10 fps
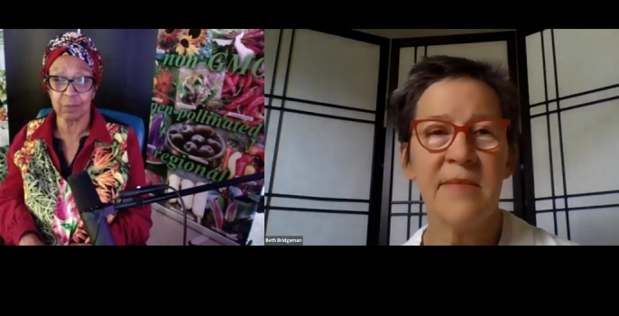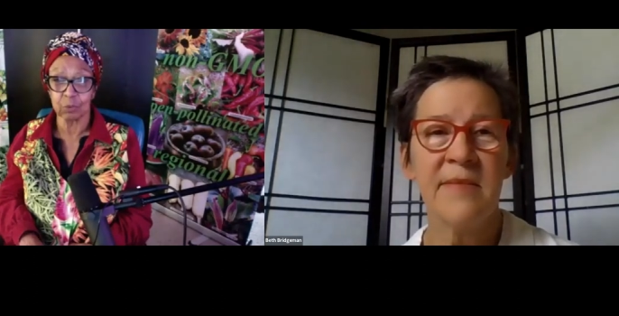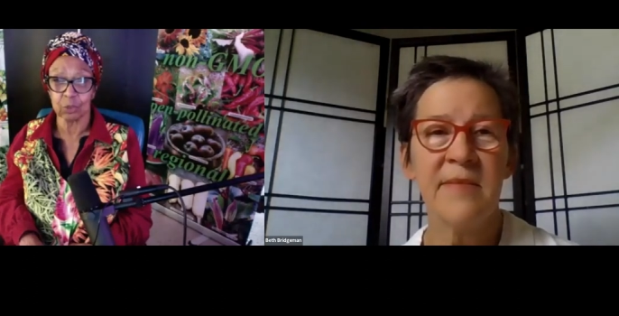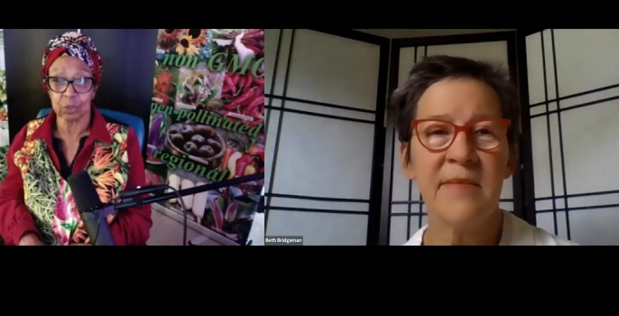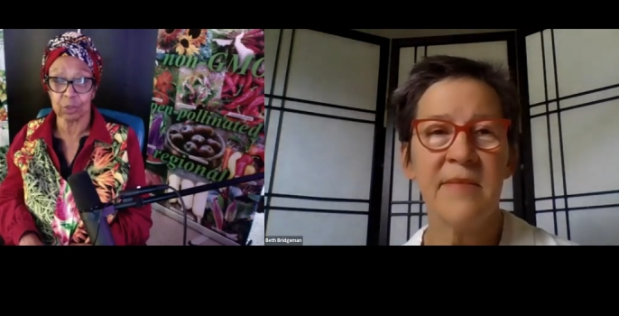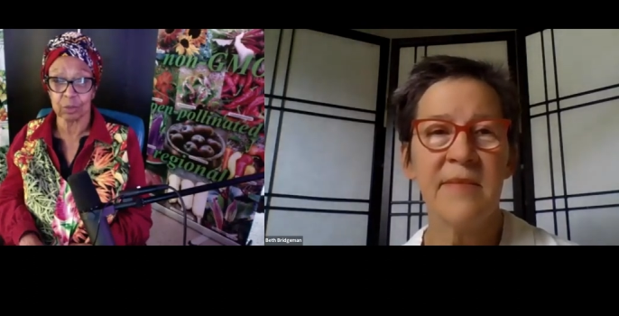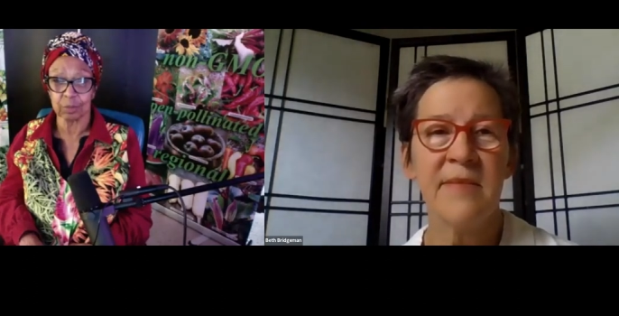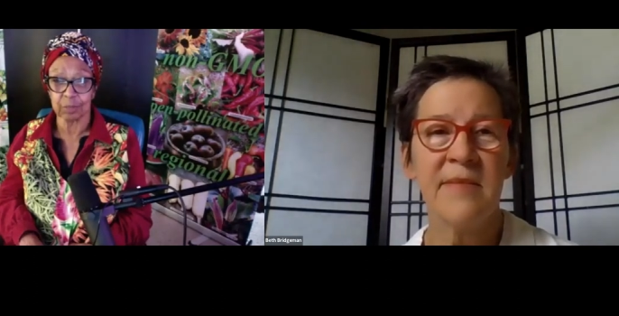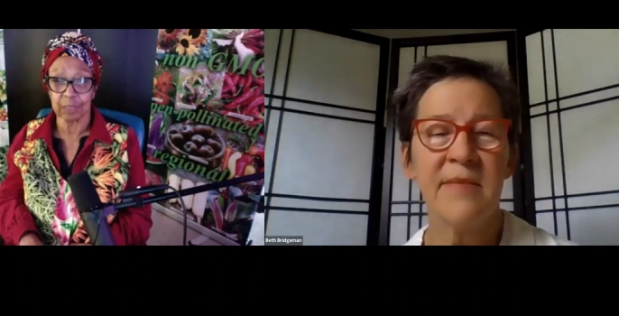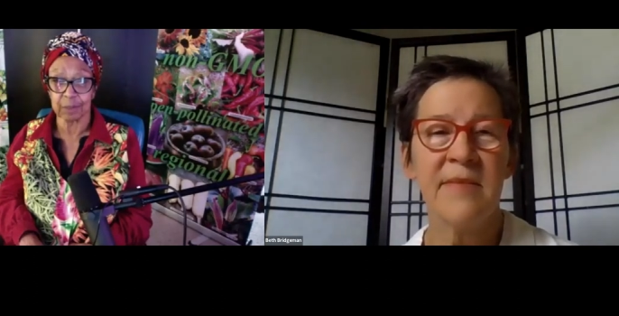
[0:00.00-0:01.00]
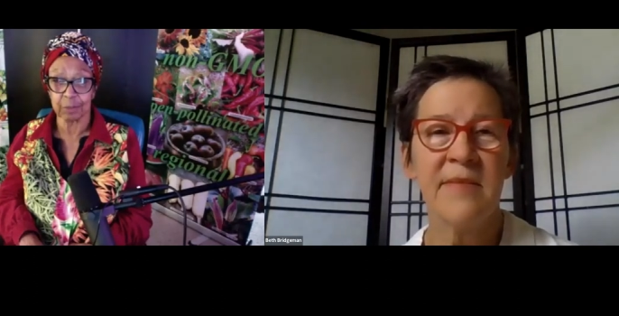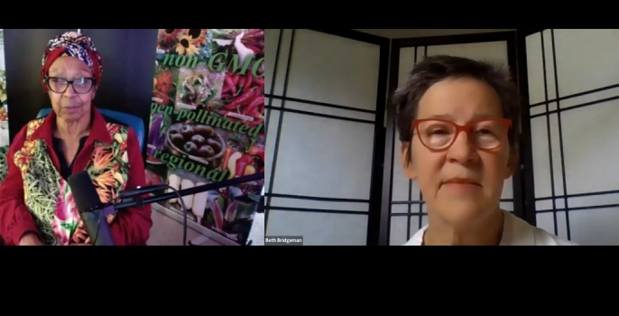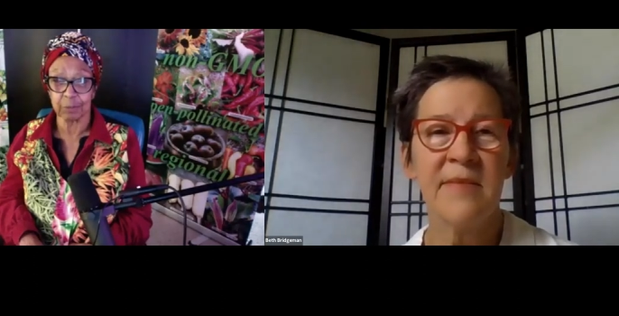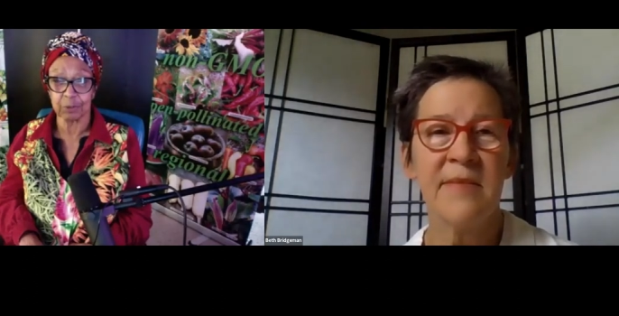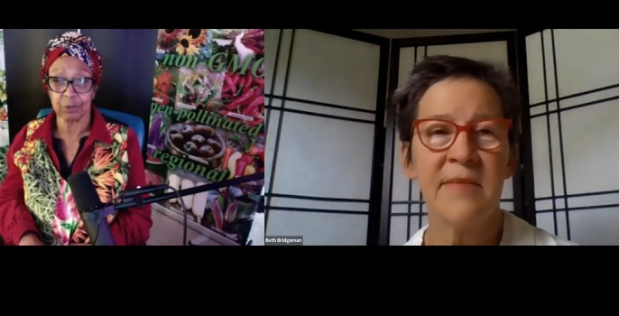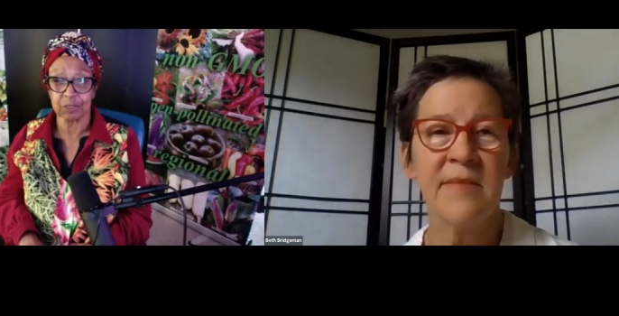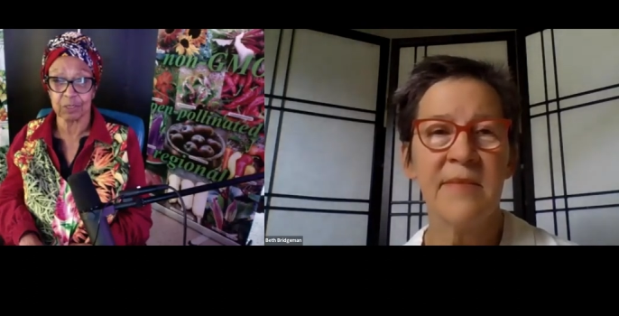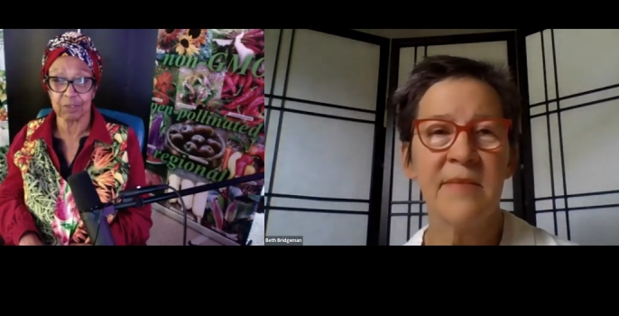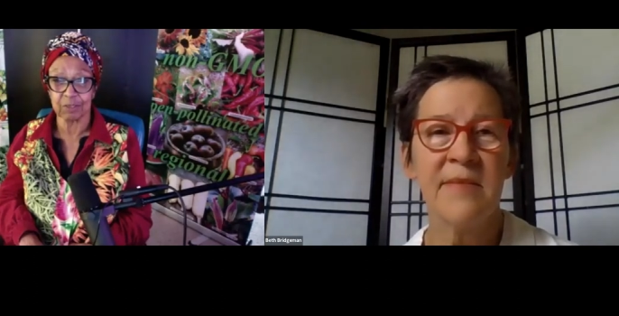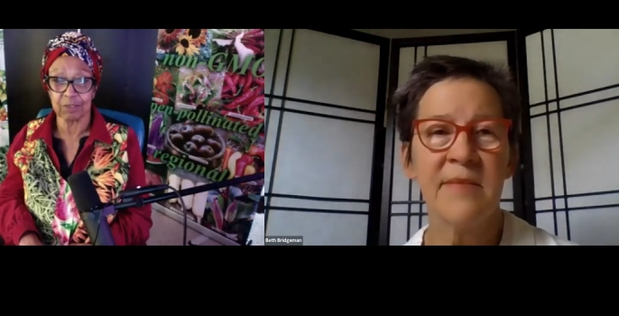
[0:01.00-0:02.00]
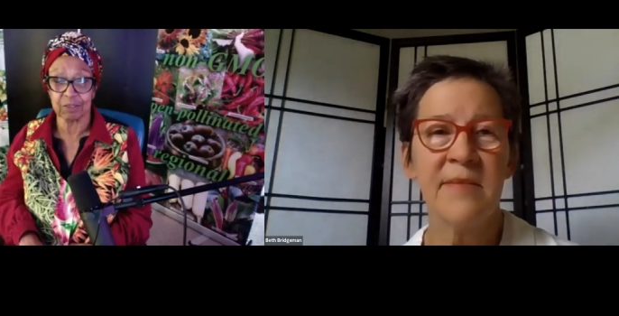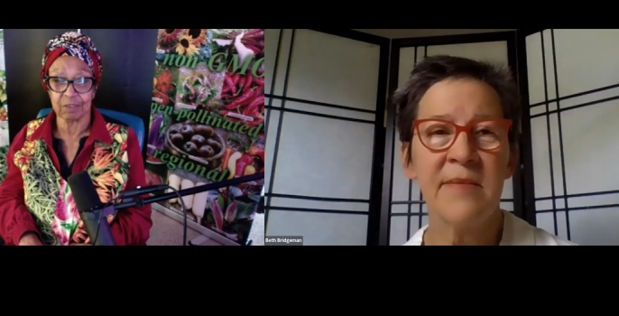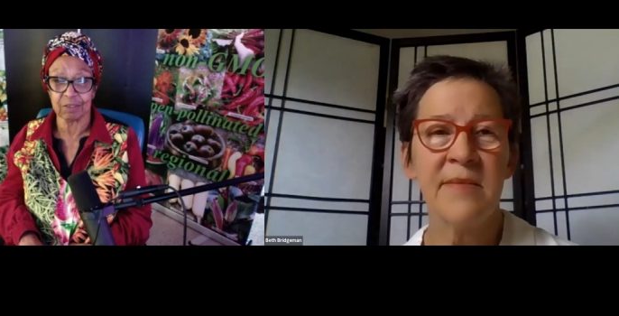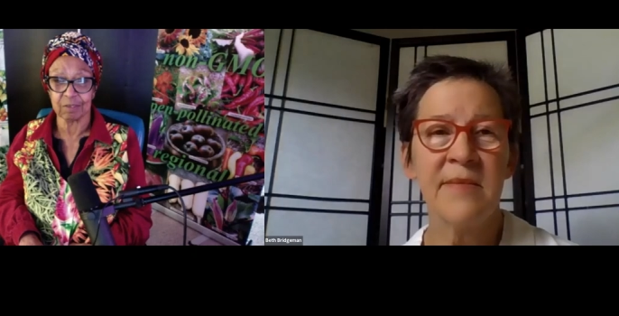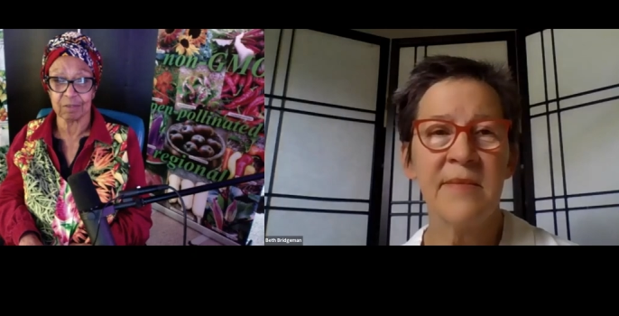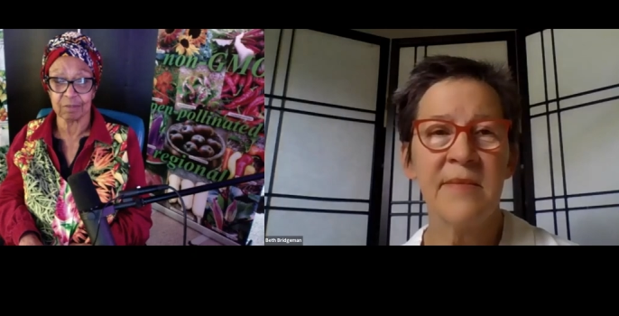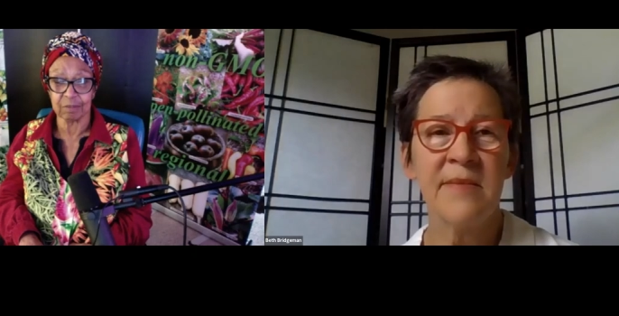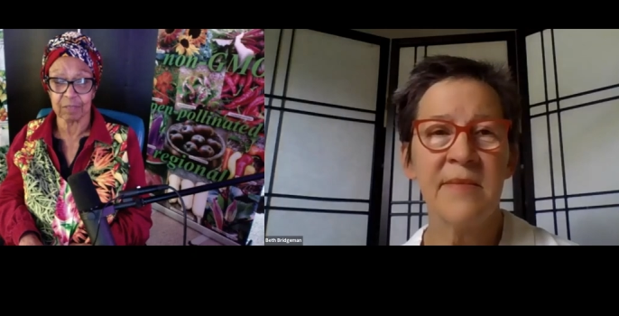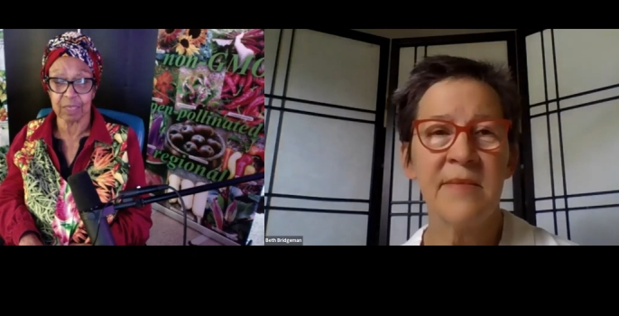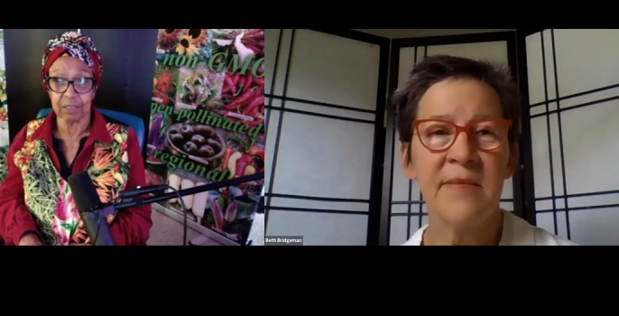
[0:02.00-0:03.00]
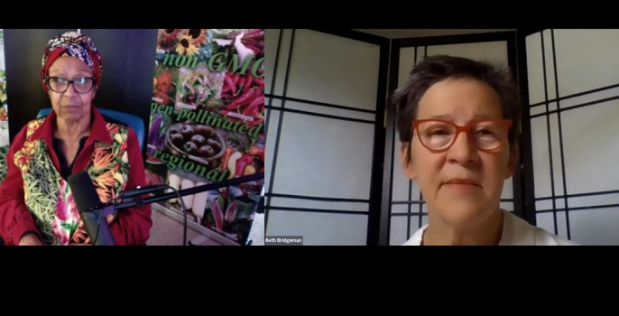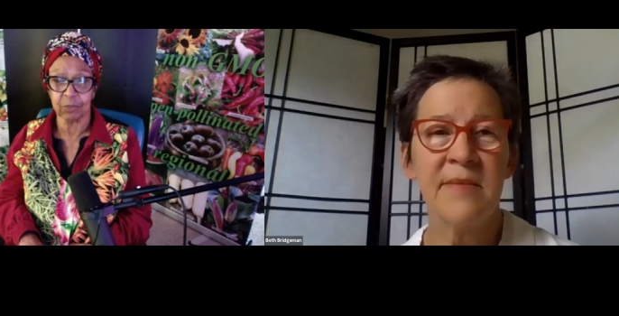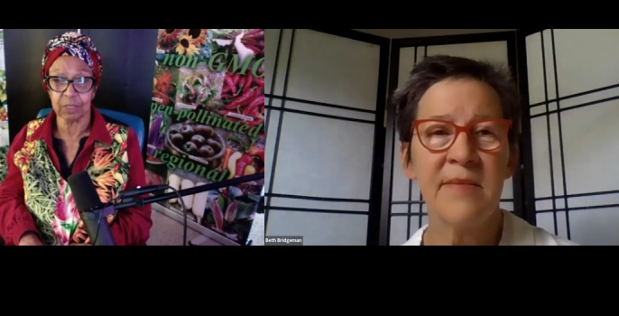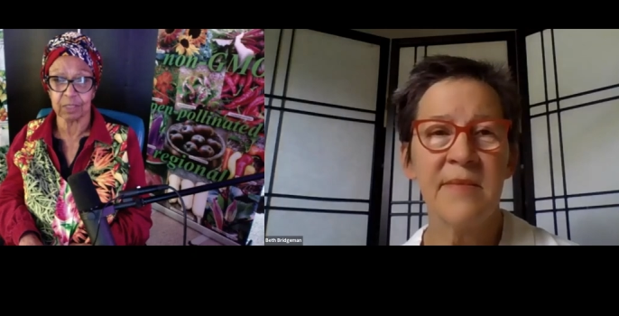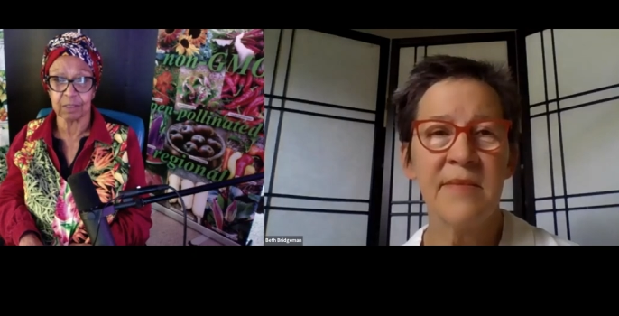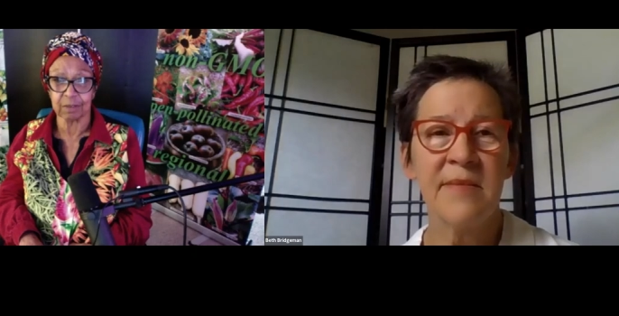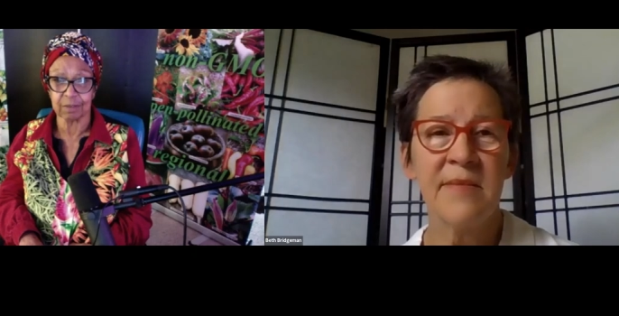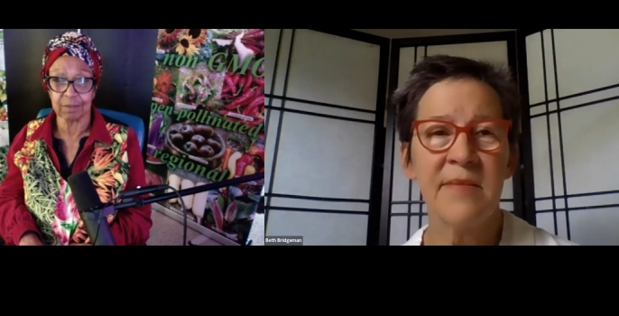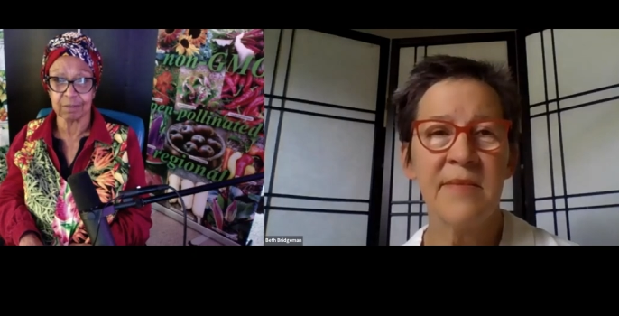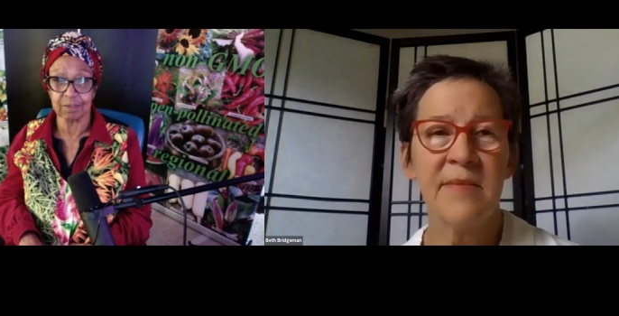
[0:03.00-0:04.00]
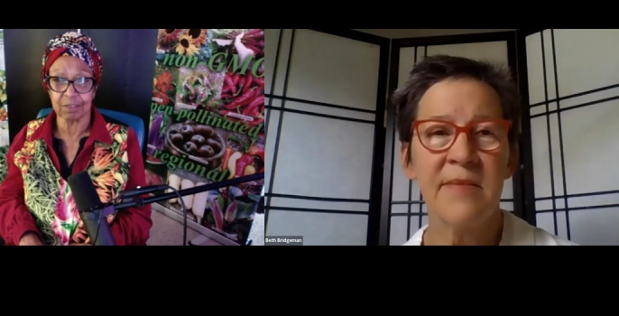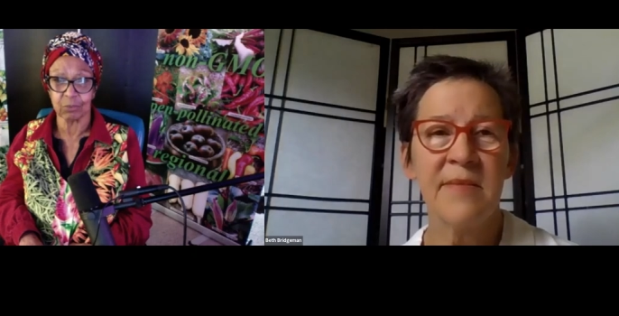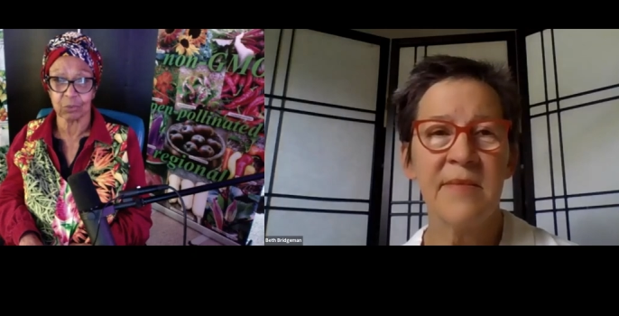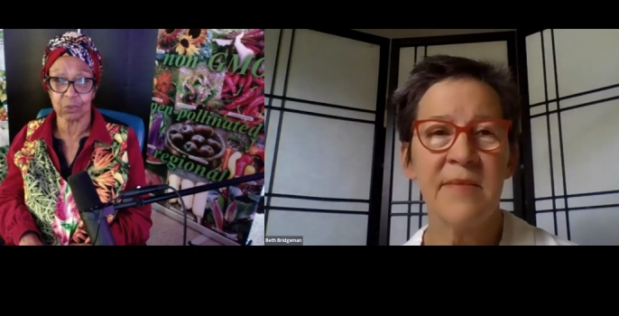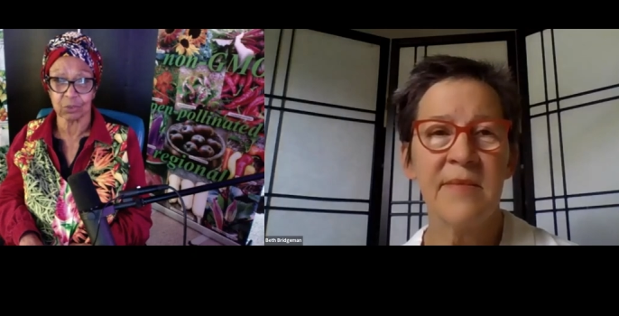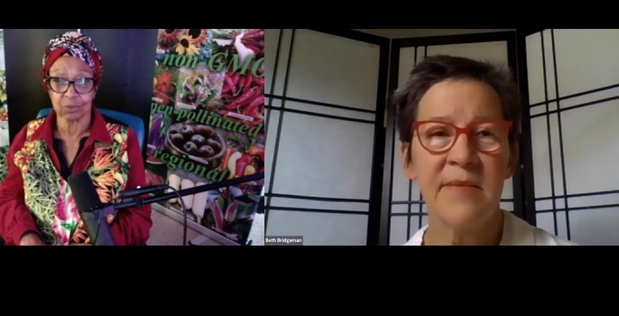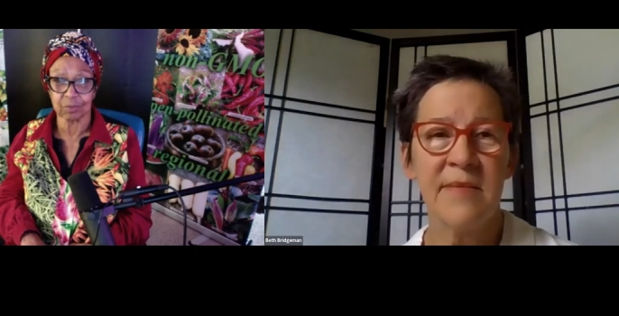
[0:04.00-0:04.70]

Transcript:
Speaker 1: more black people into this kind of white seed world.